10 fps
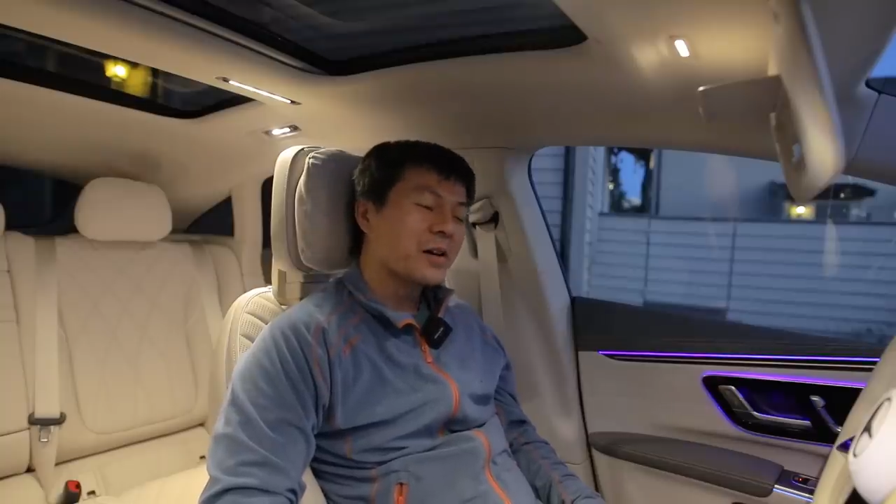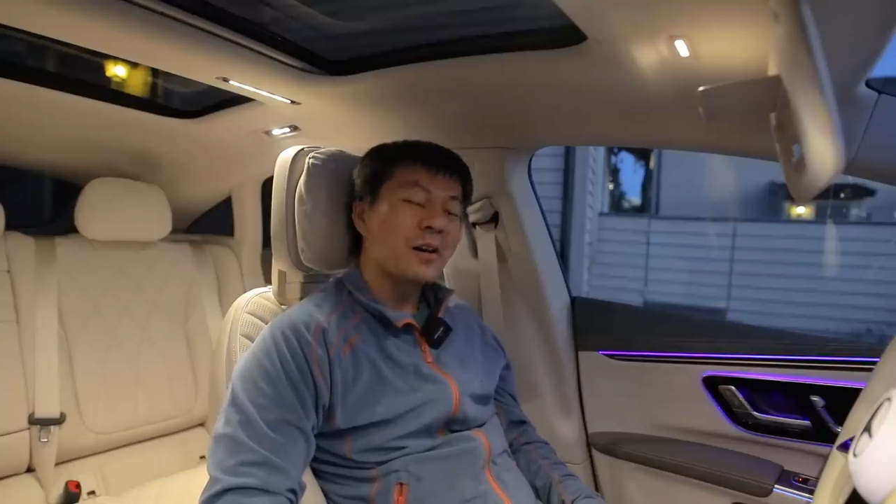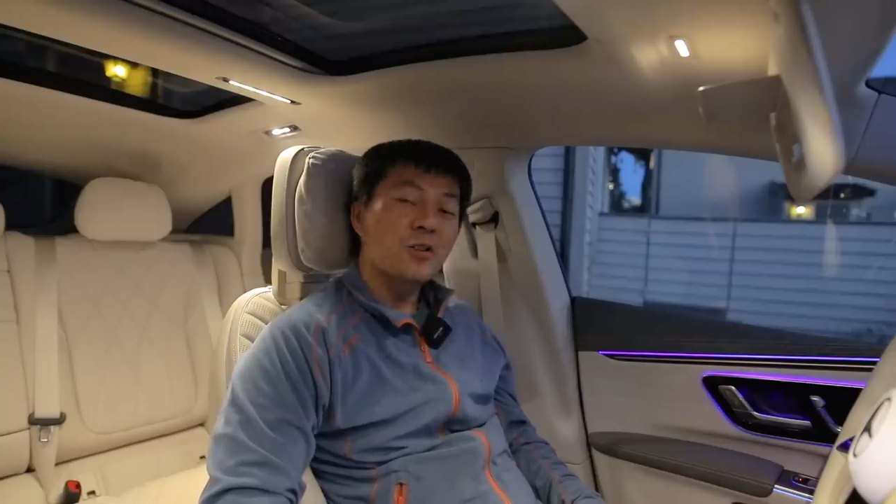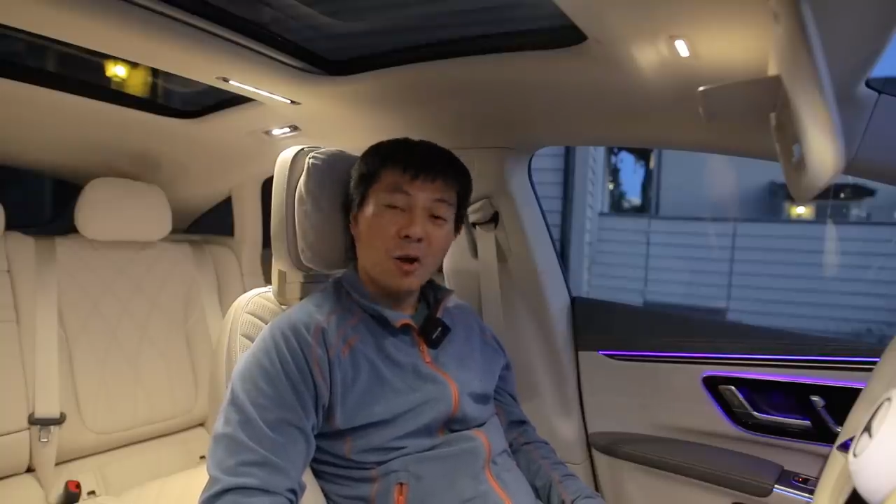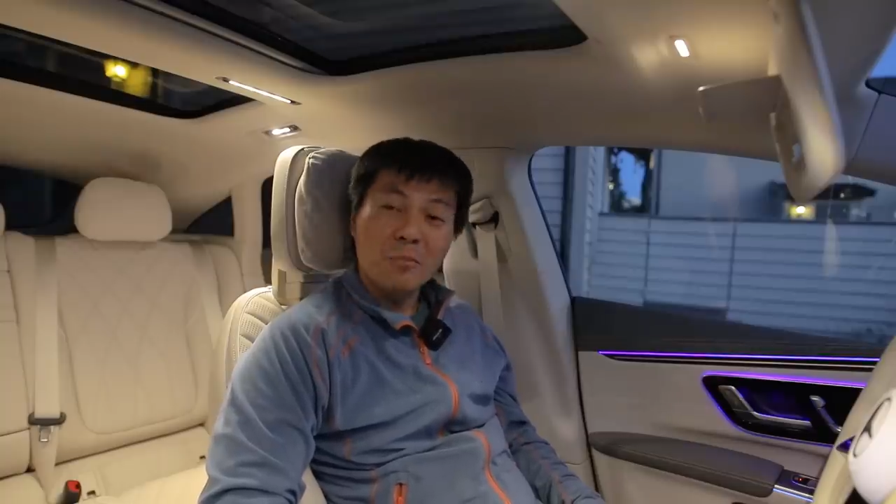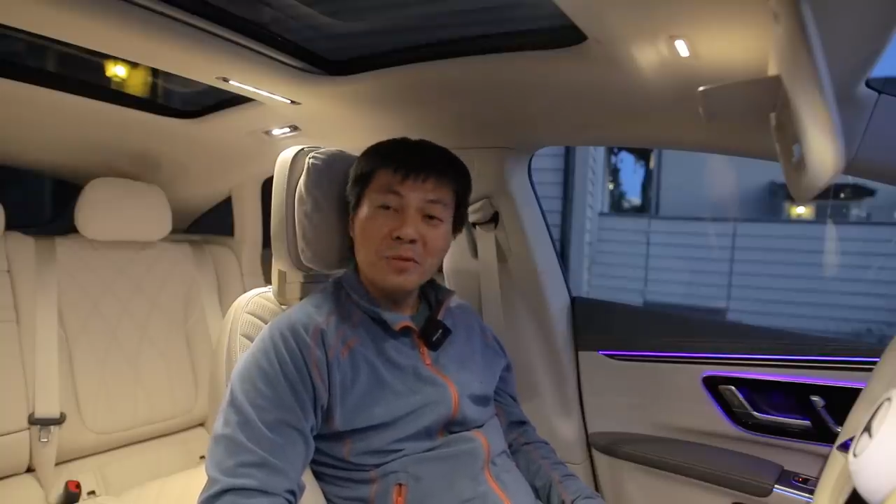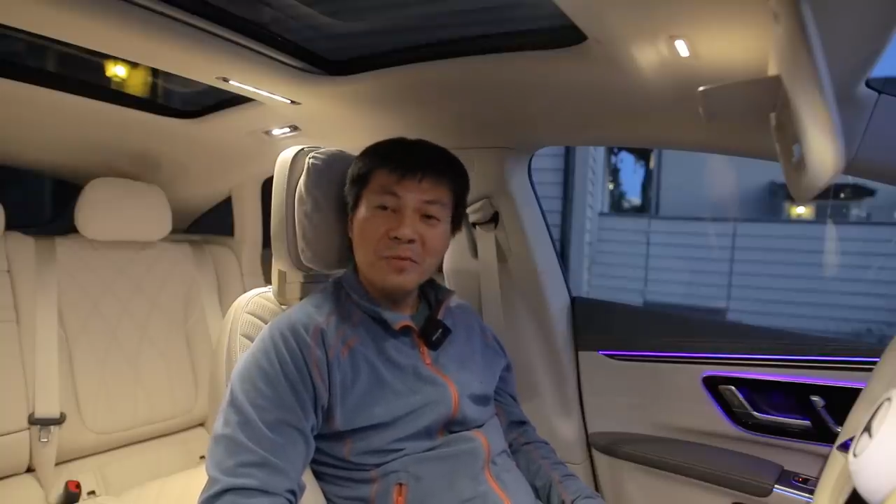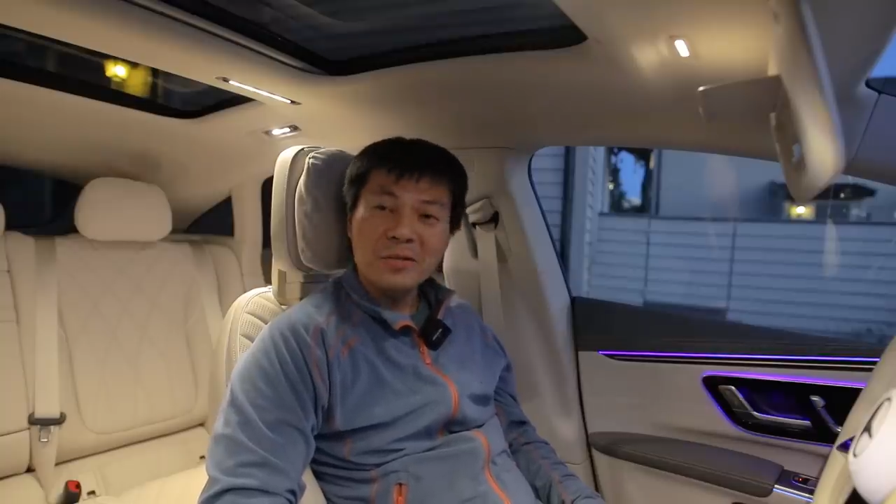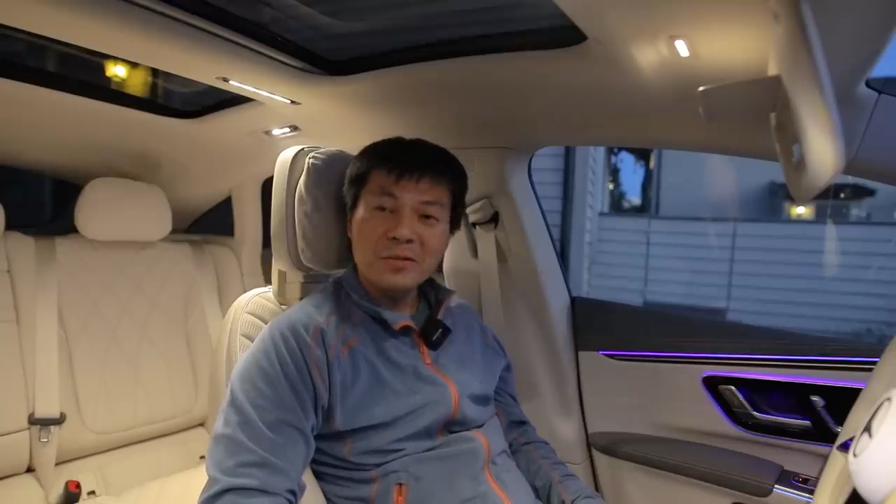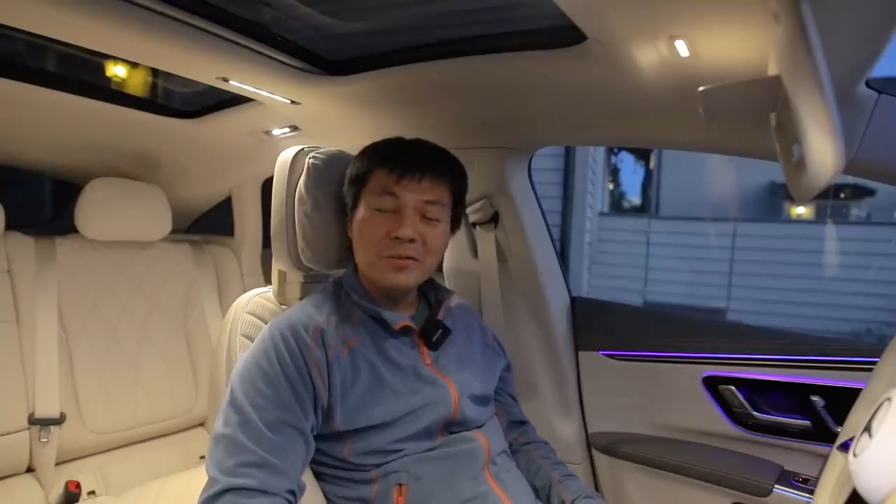uh,
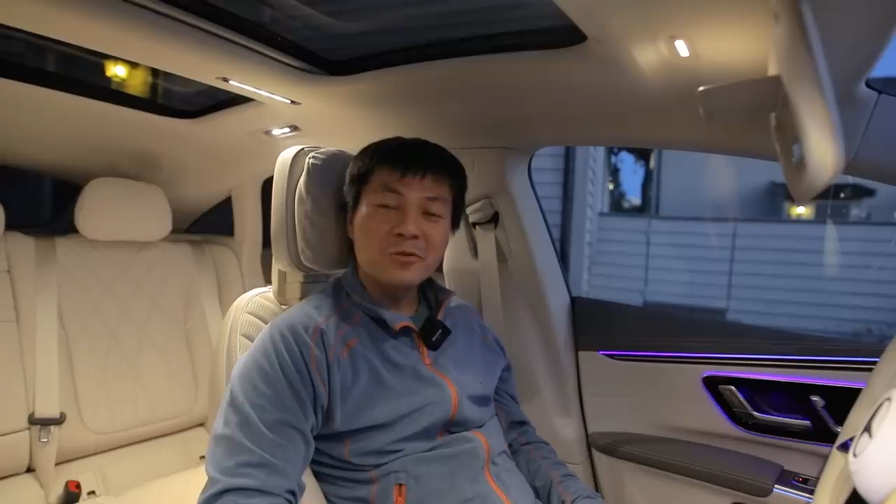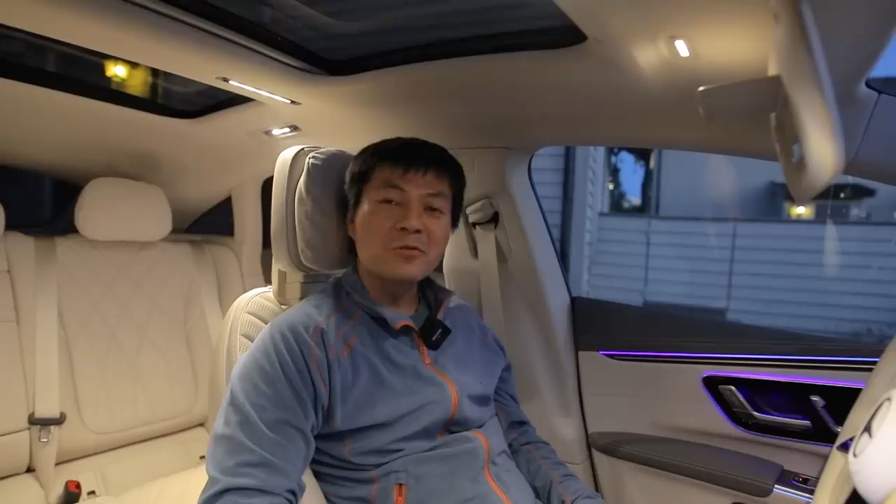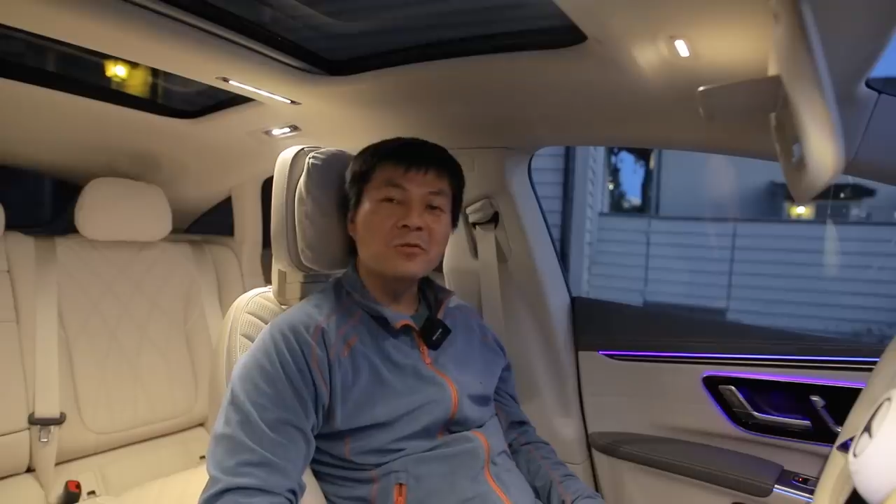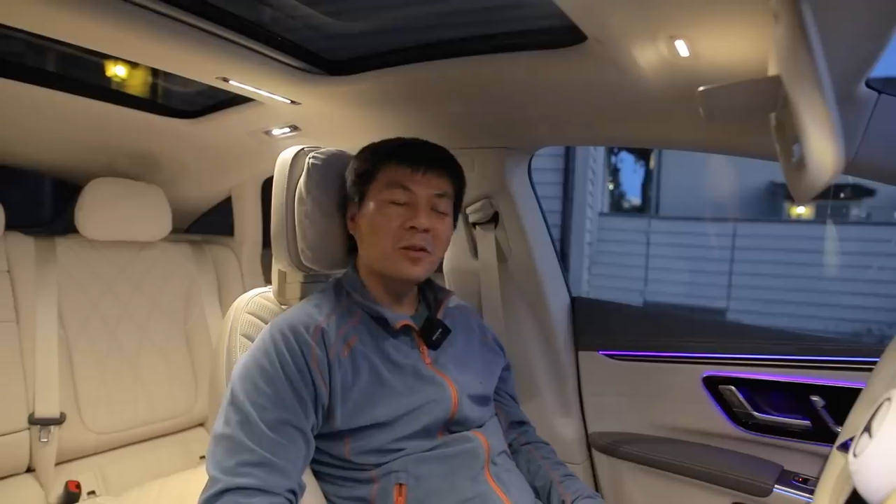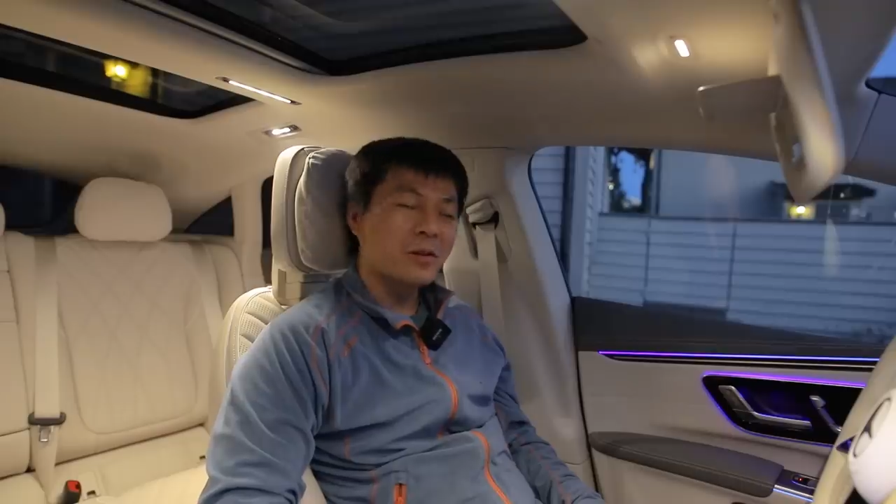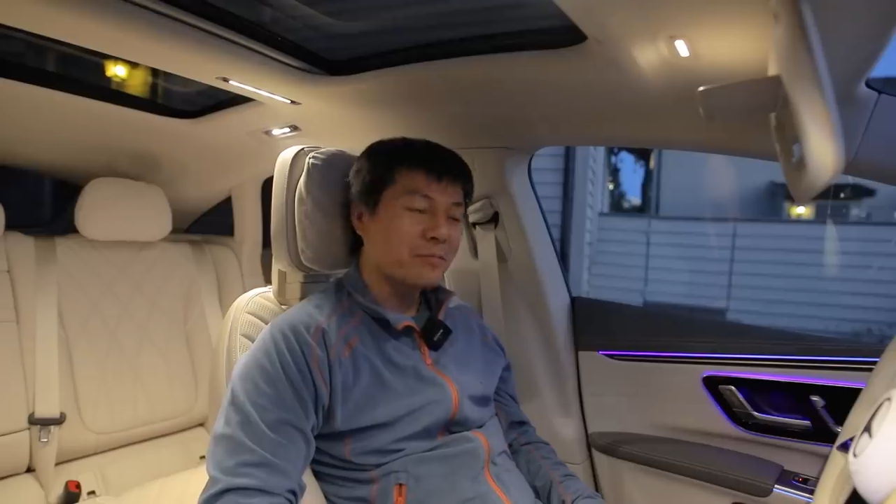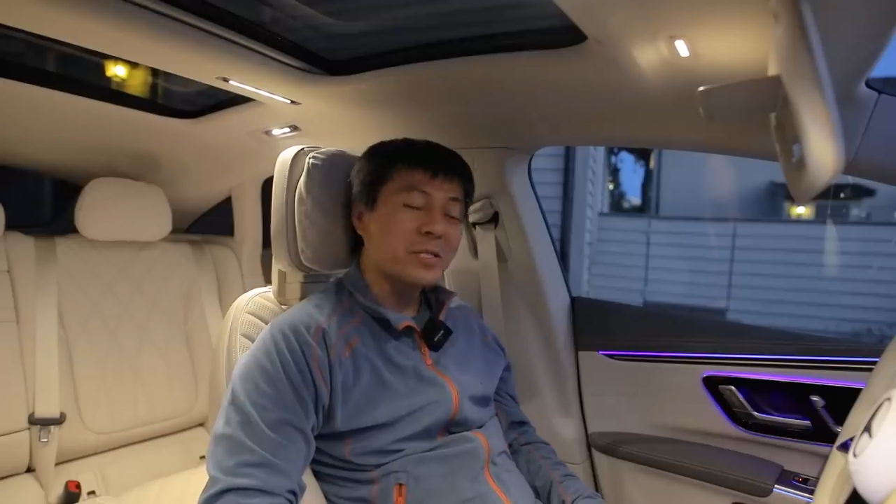compliment to uh,